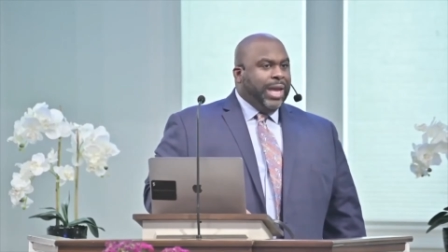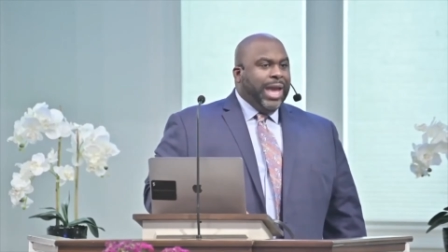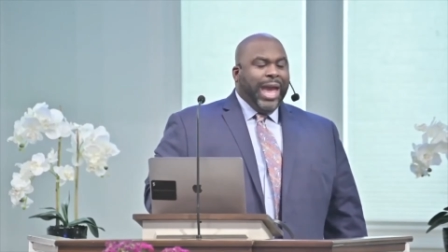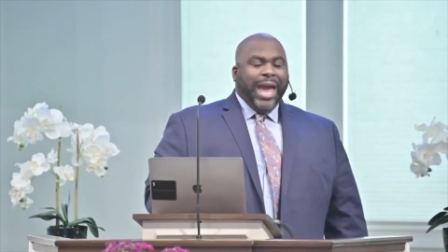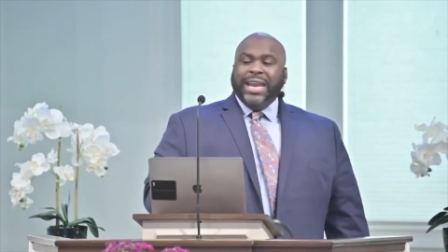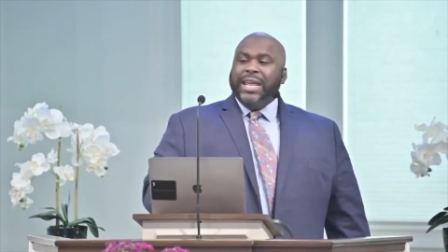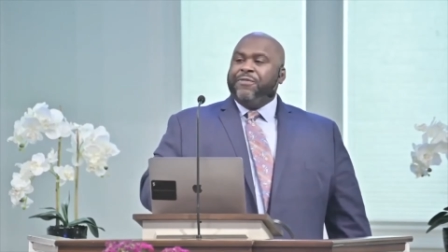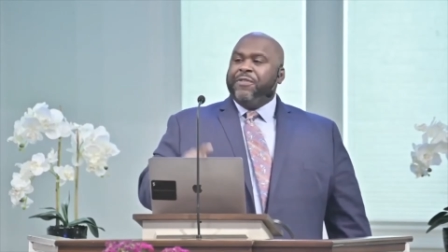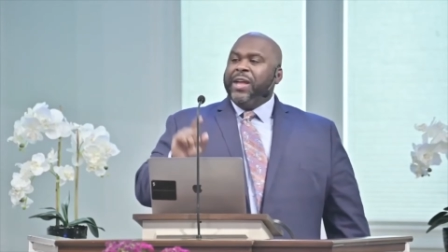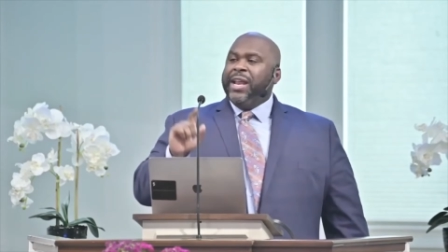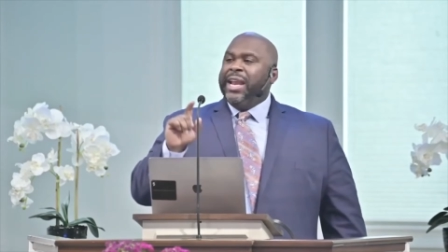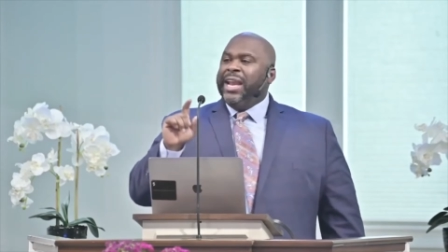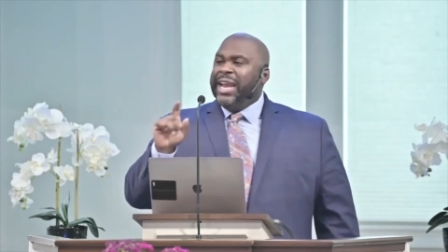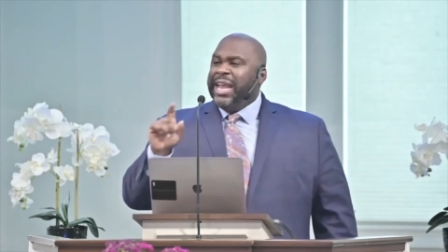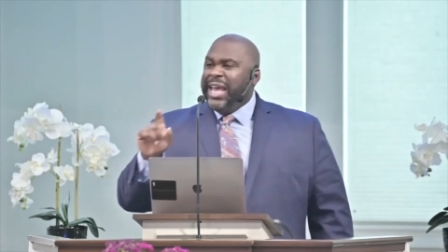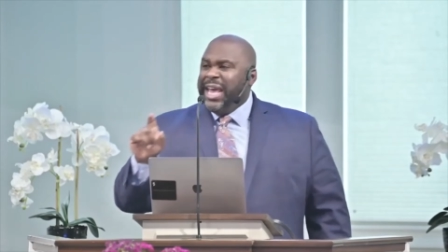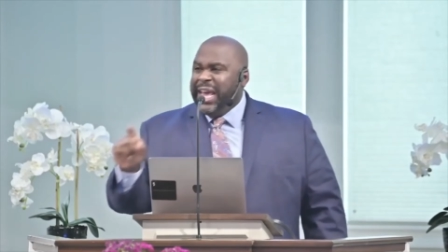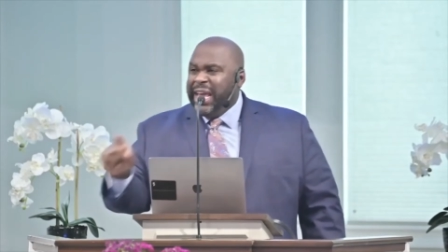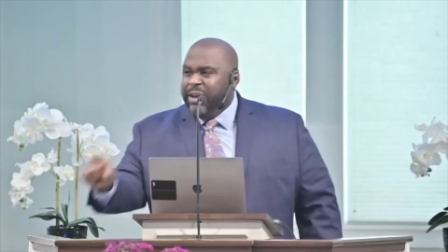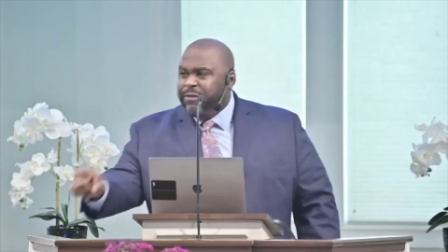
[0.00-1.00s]
And if he
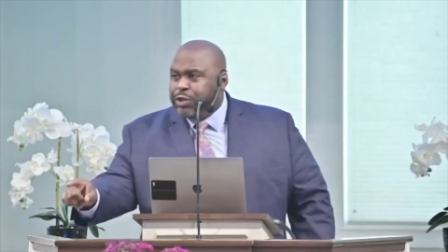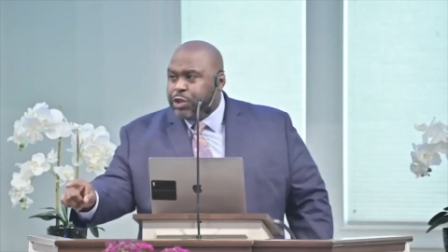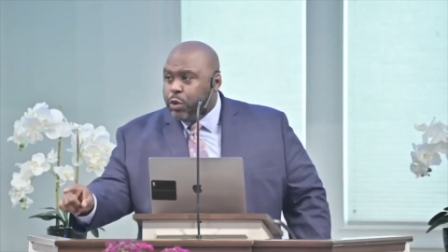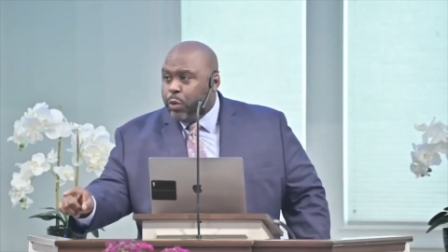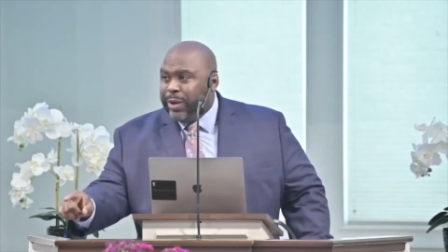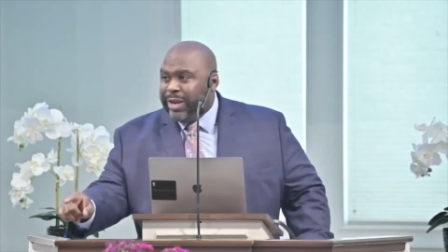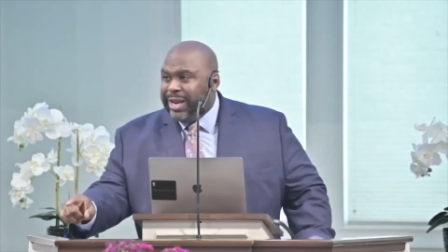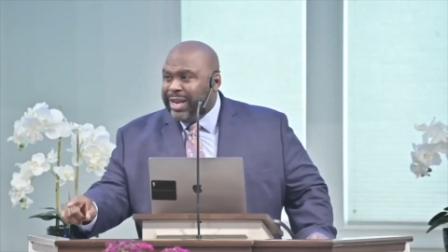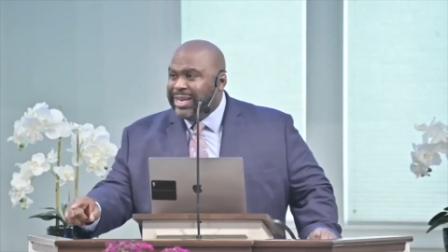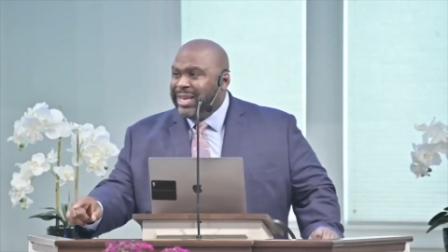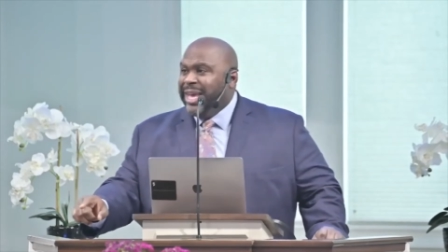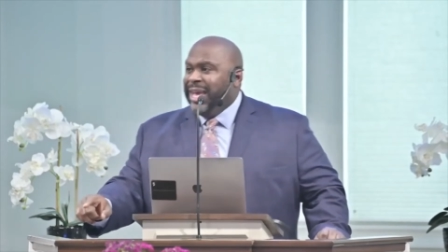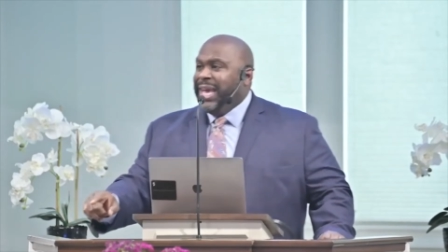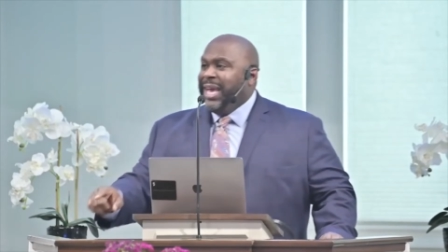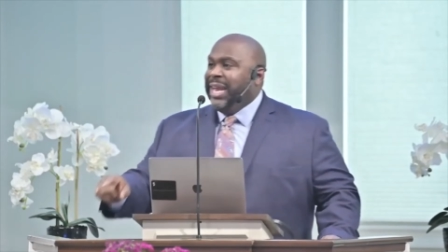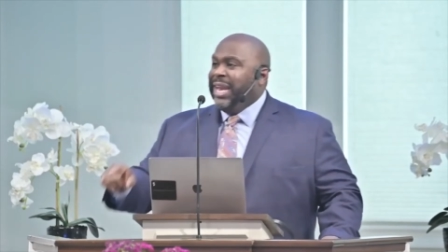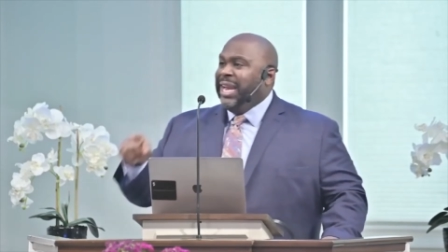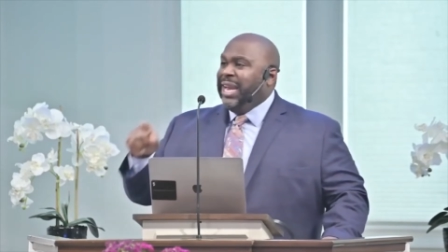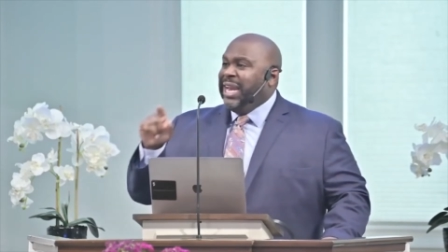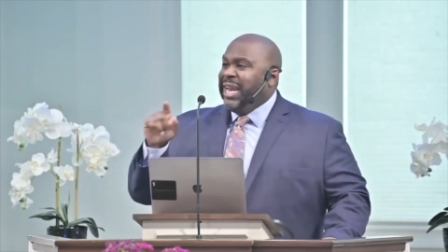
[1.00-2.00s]
leaves you in it,
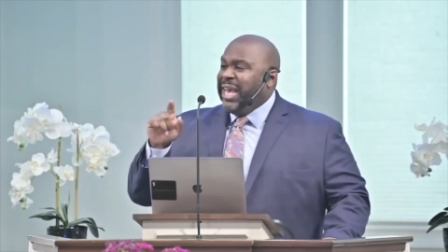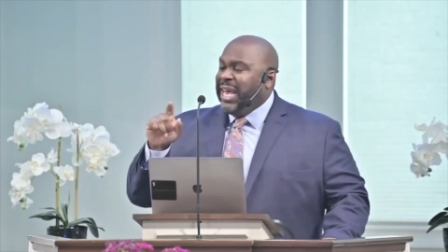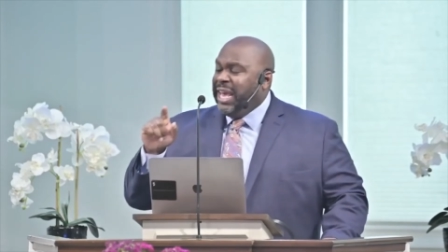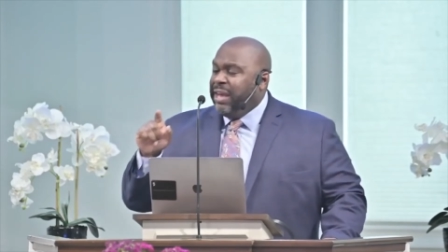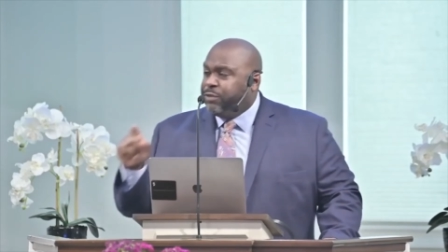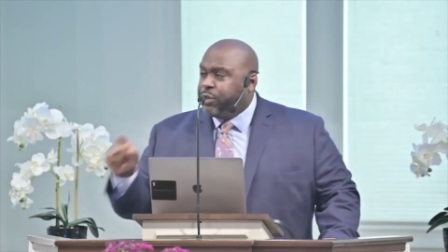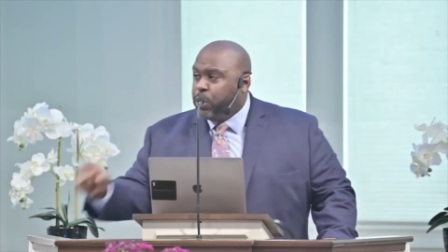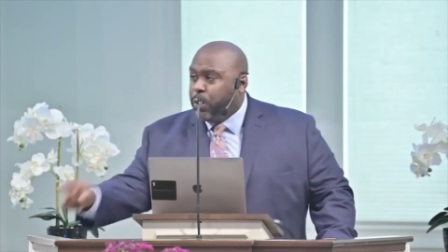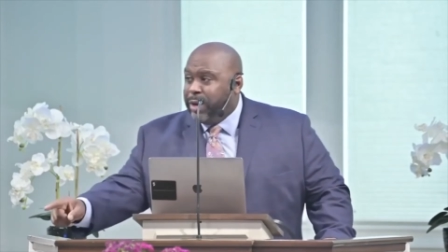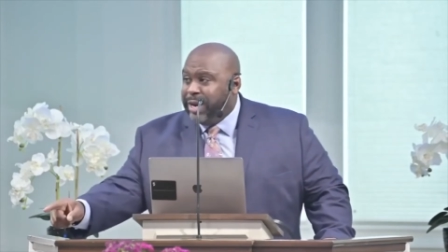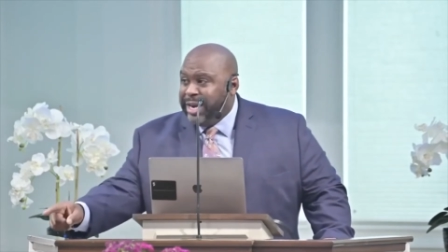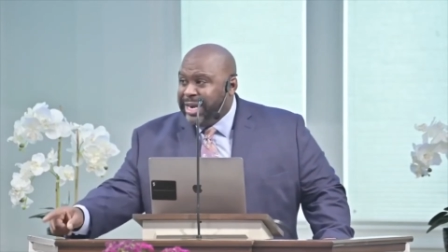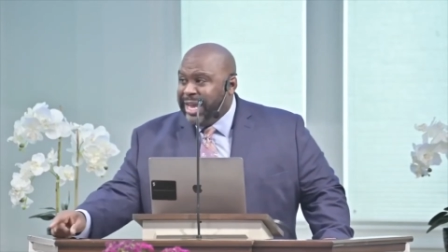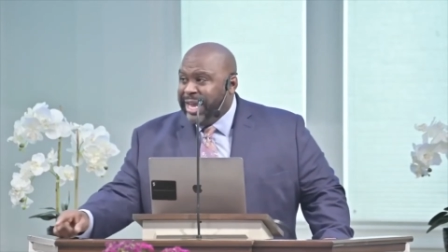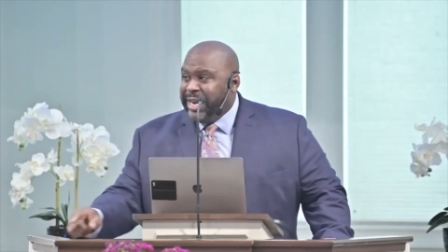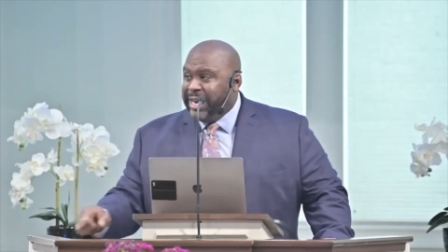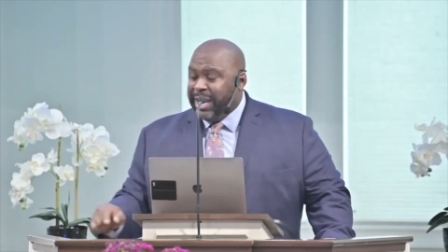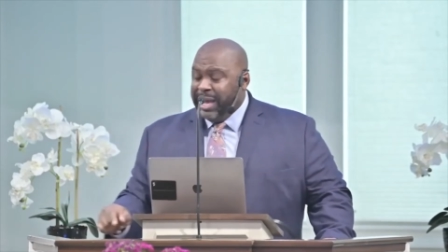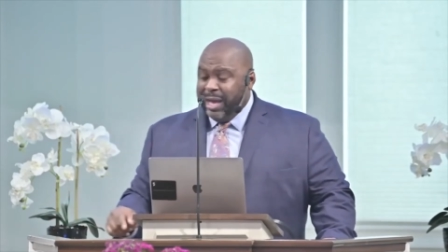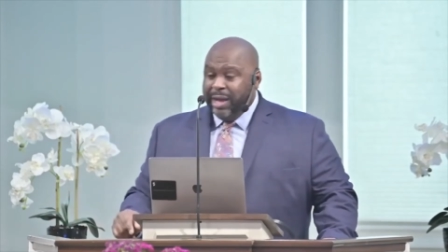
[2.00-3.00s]
he leaves you in it
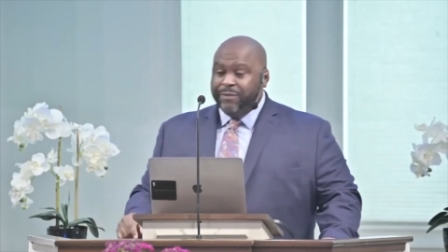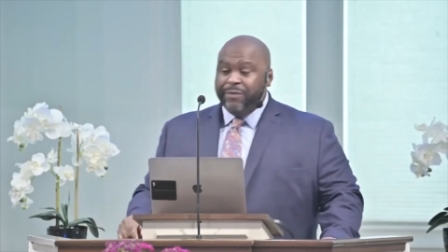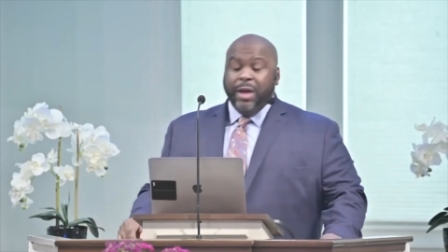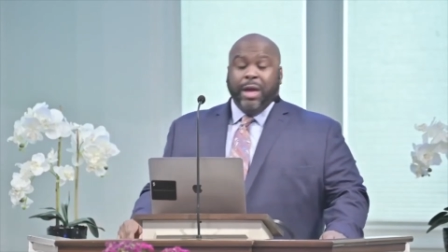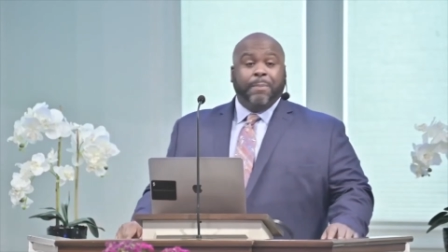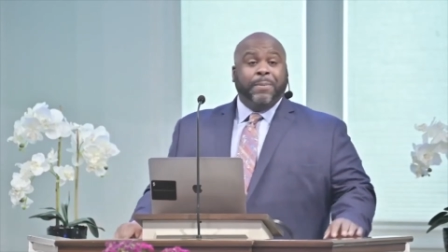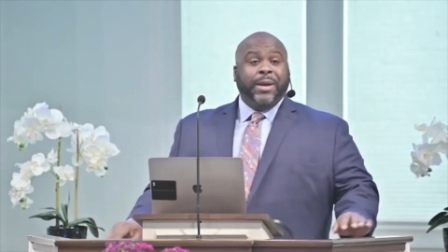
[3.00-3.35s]
in love